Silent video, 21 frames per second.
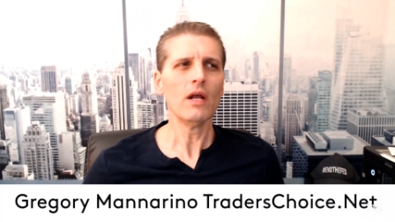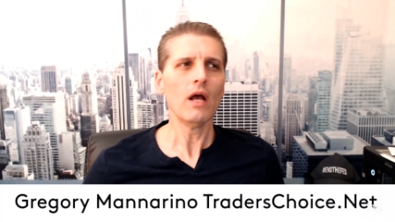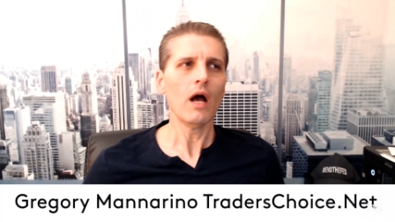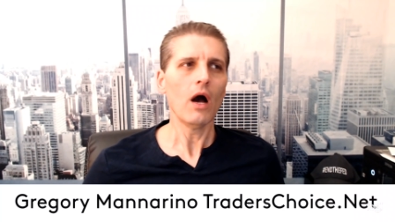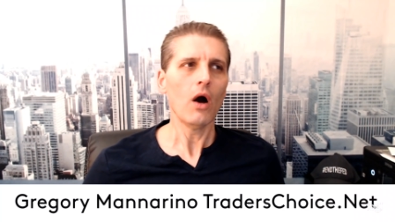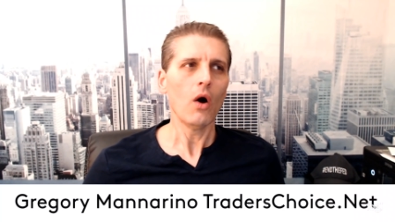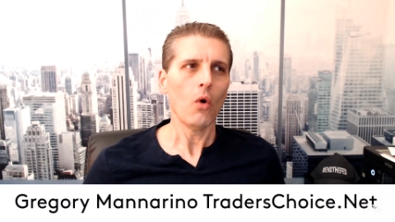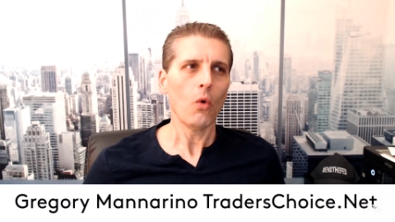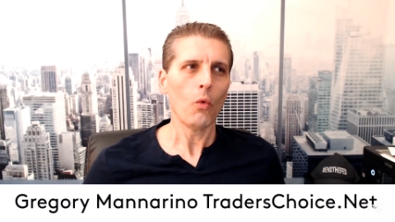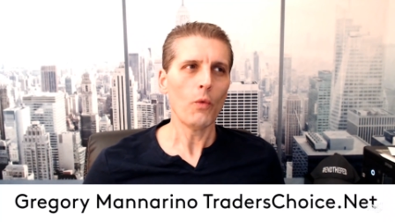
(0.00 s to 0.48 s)

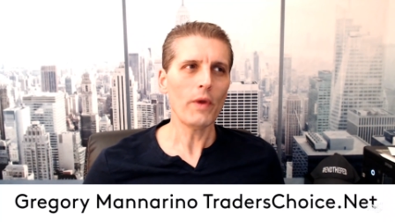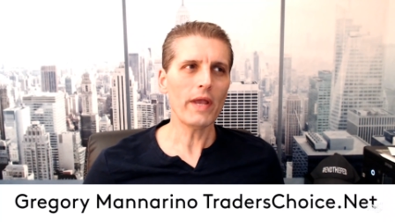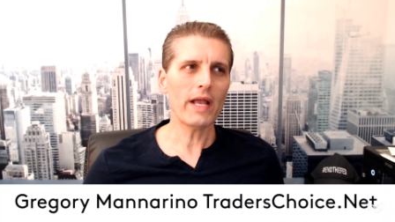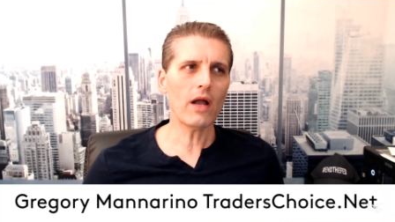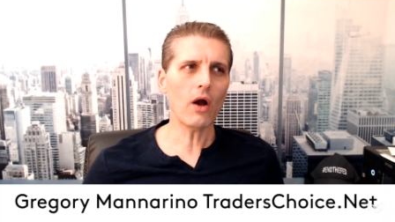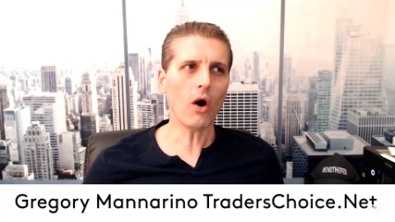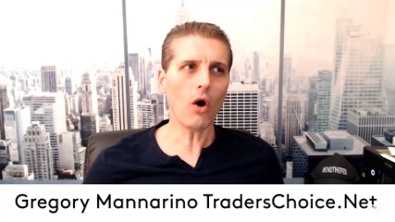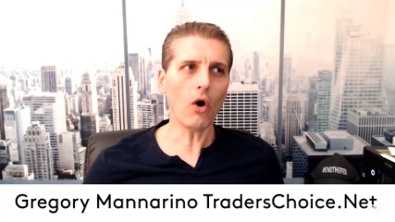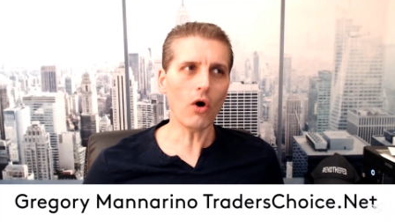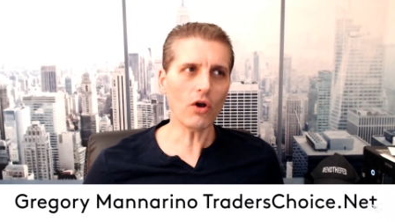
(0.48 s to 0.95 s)
We
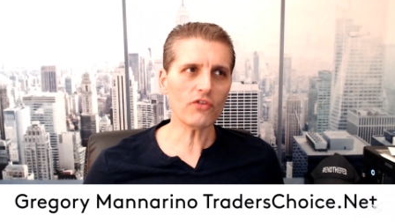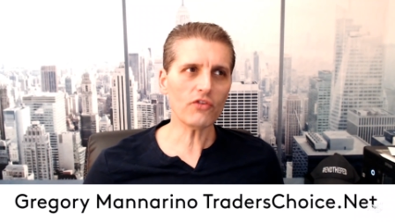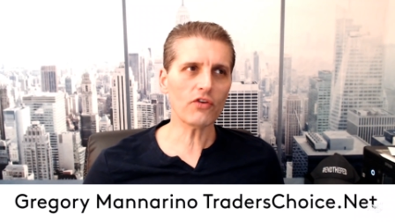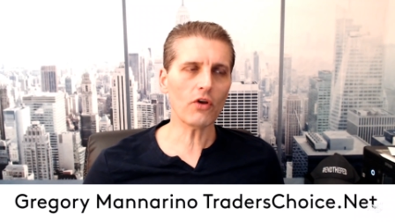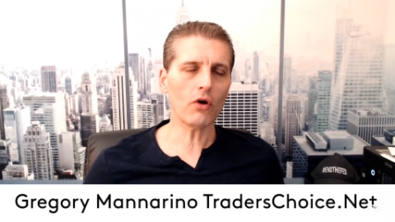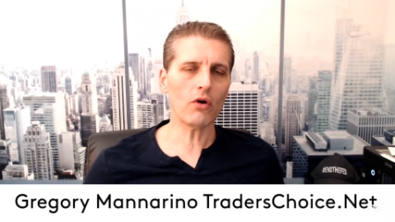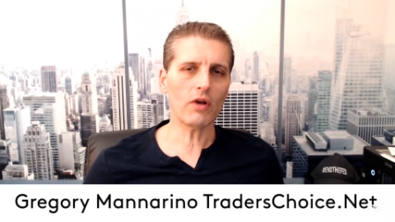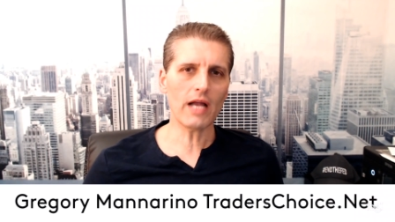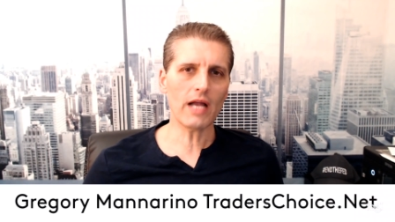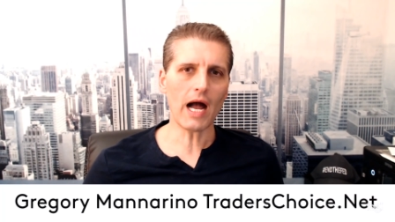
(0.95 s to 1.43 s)
also
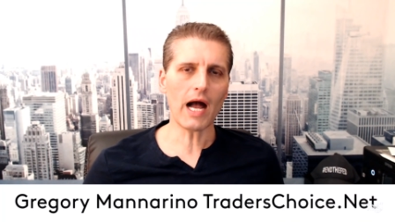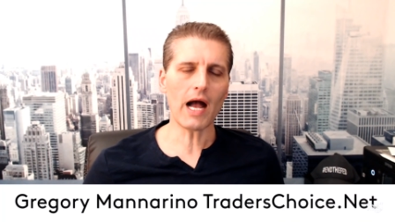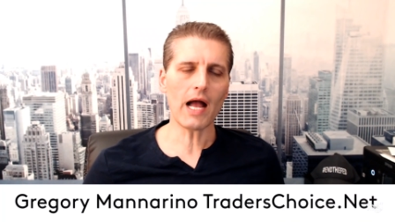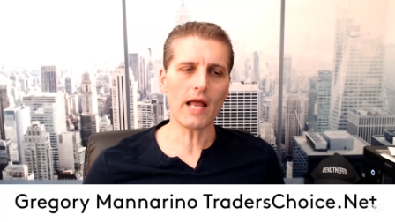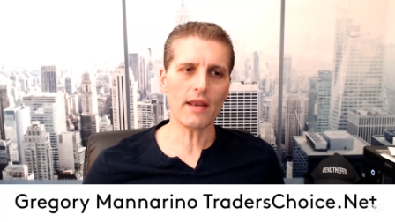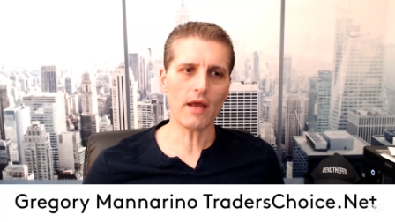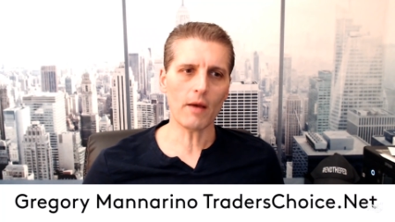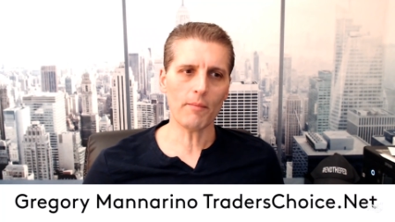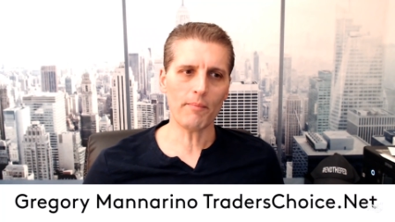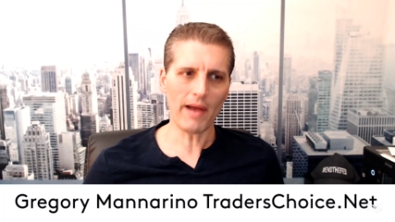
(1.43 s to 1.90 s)
got
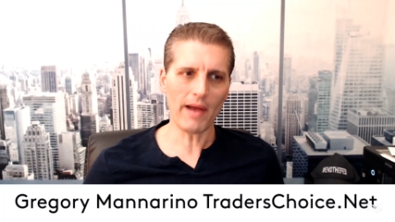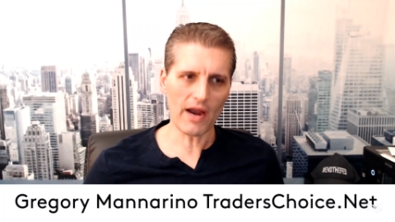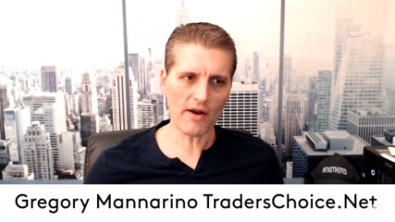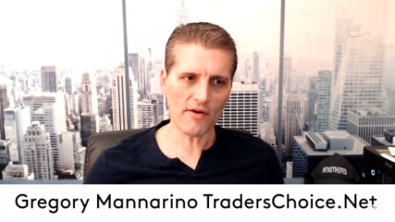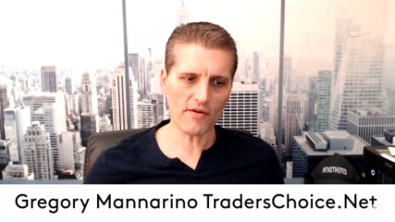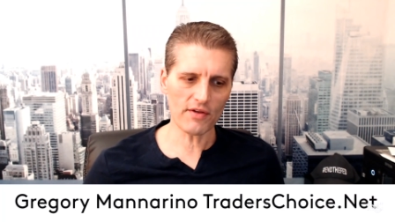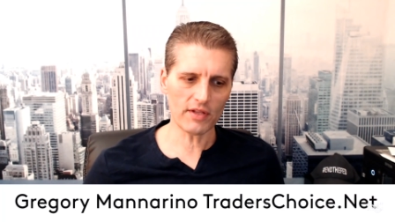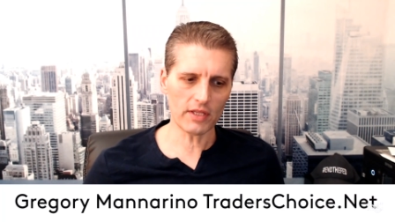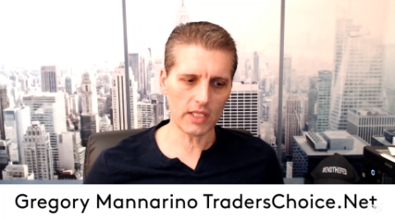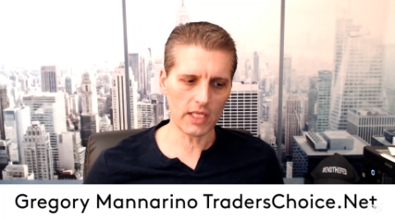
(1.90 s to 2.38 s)

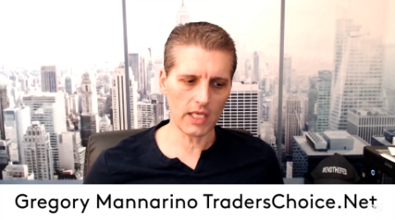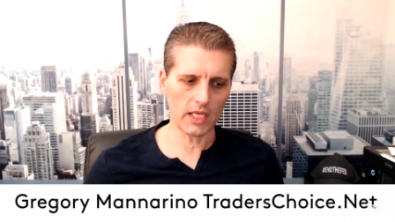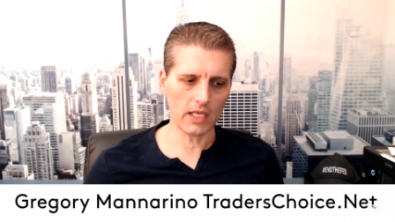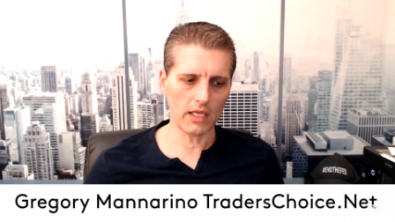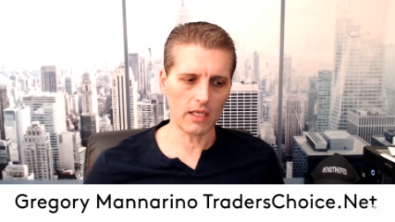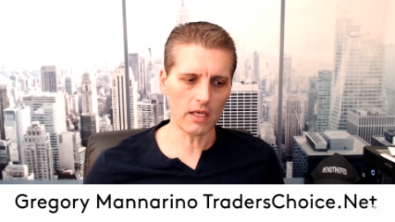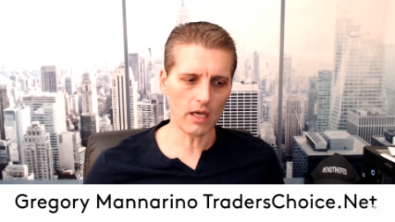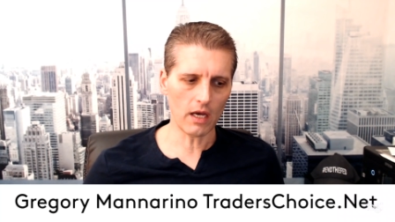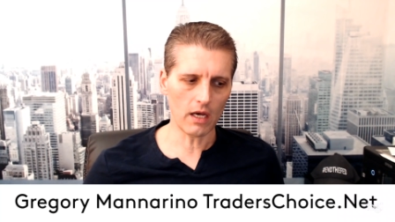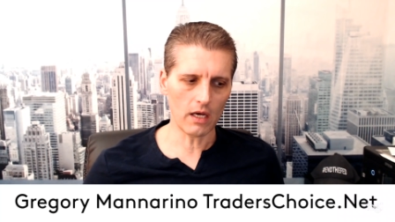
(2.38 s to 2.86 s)
apparently
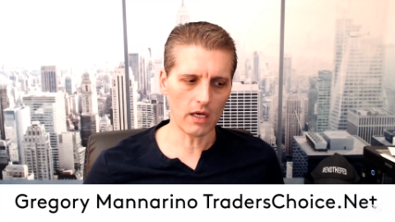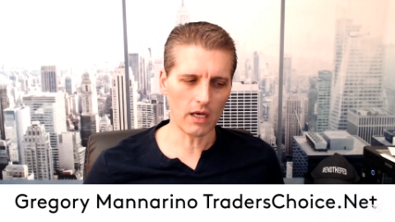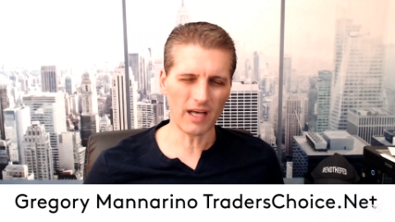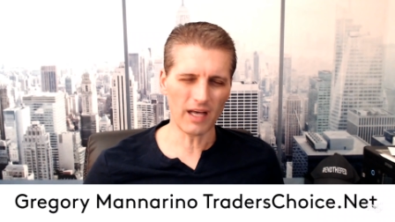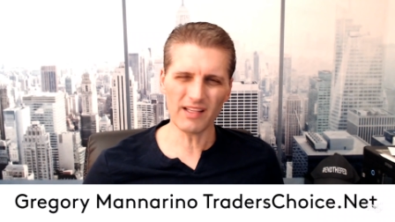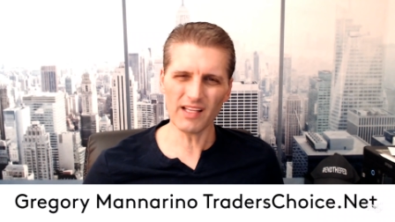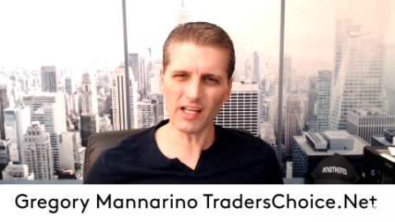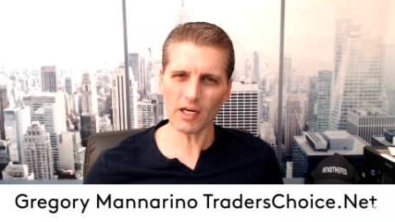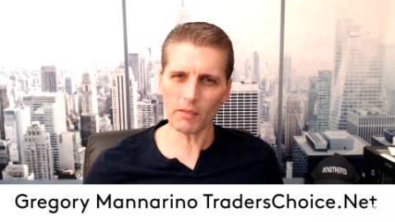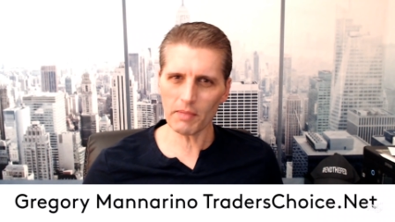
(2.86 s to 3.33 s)
uh, a little
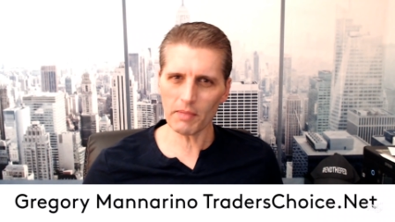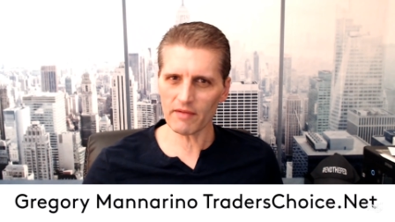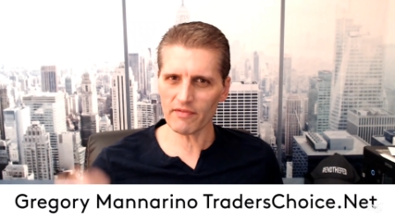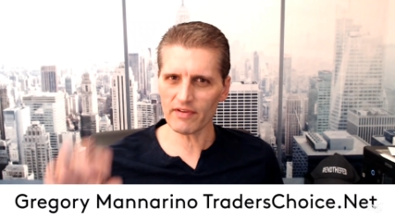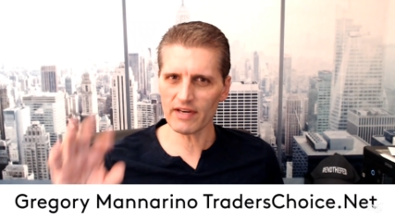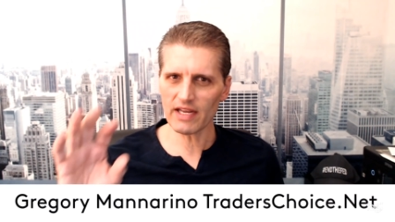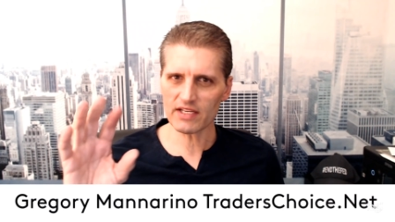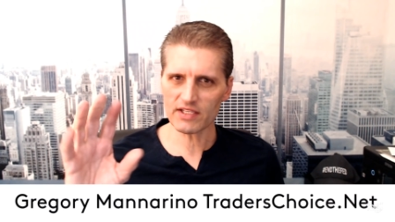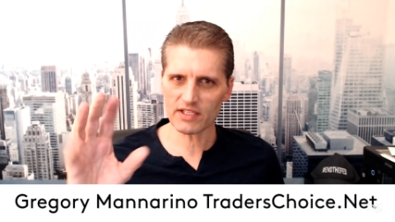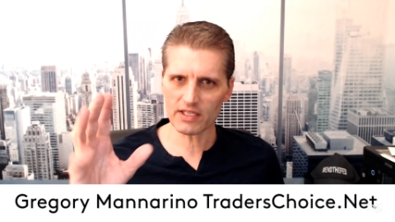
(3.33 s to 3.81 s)
bit of an
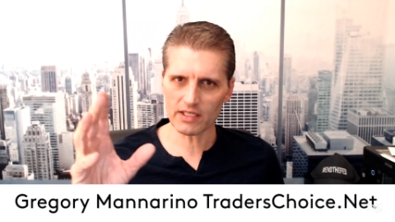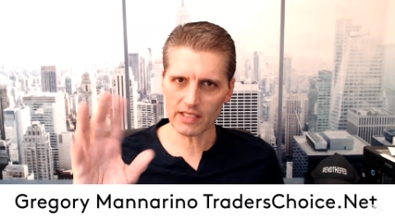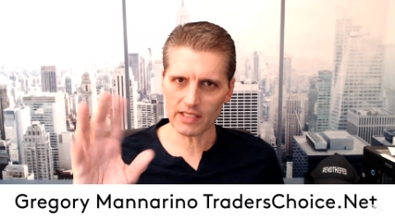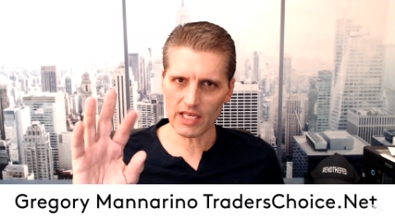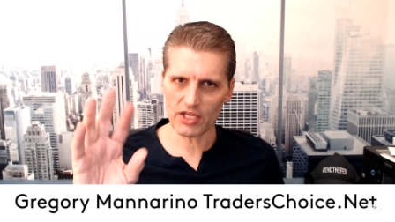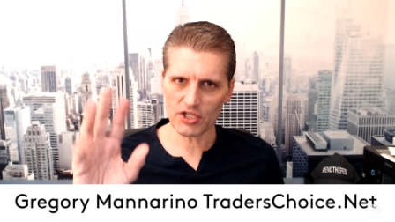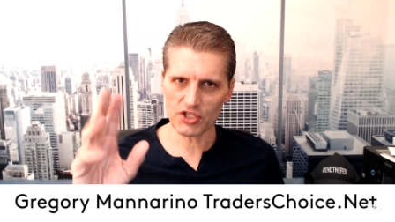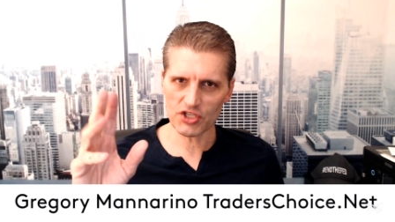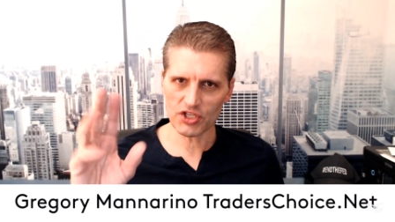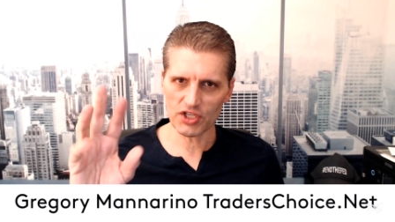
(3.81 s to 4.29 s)

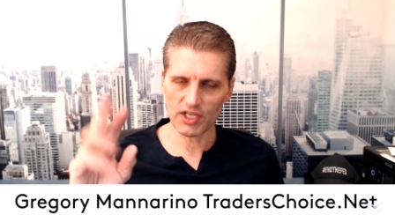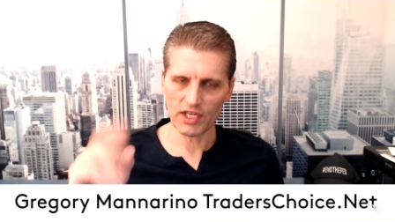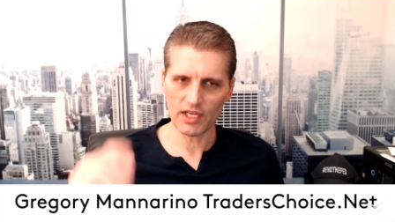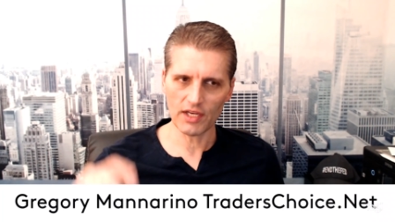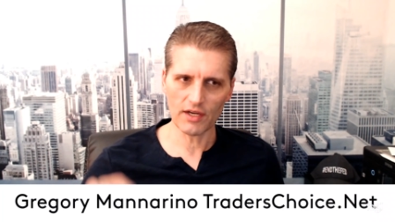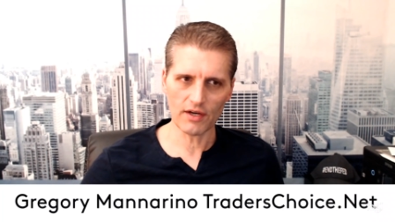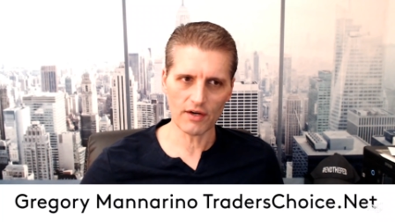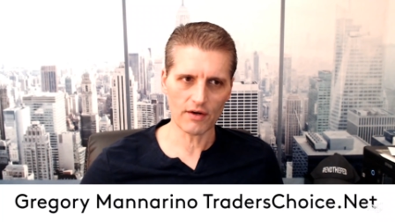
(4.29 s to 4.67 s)
escalation here.